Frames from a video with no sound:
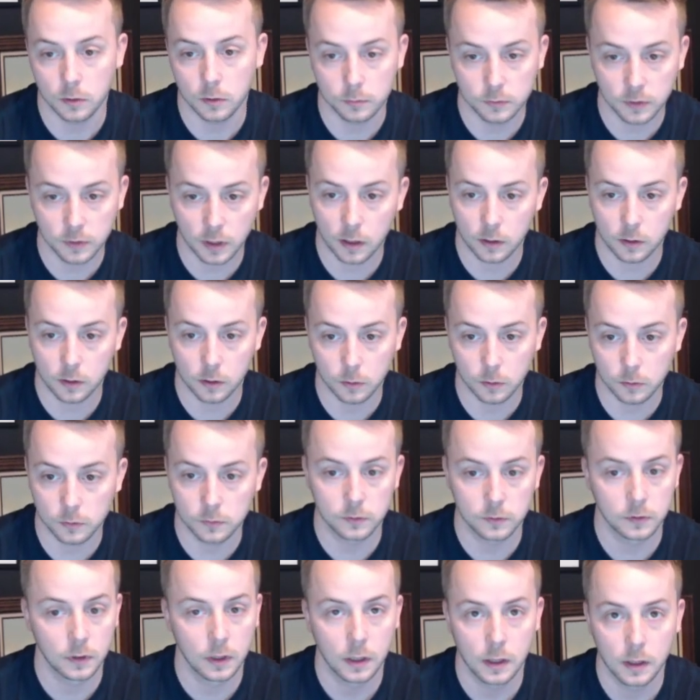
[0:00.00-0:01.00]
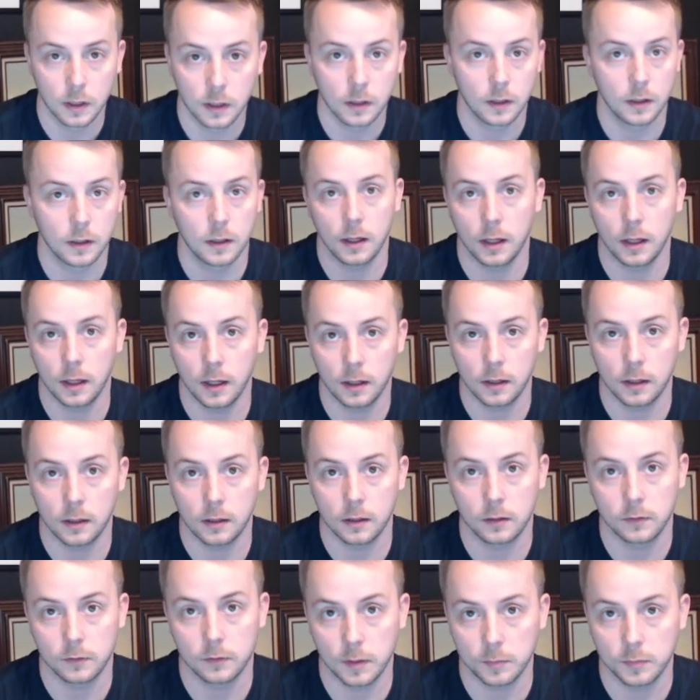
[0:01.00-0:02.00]
tacos at an
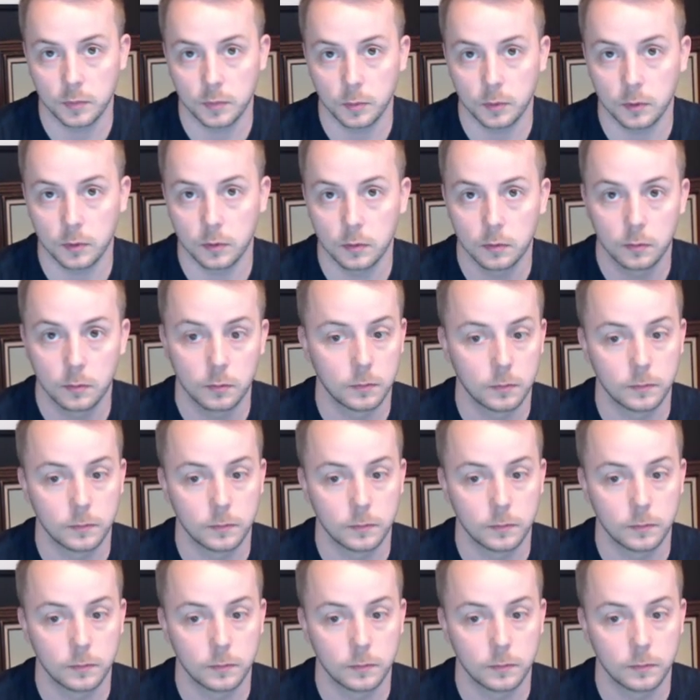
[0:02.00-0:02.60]
acceptable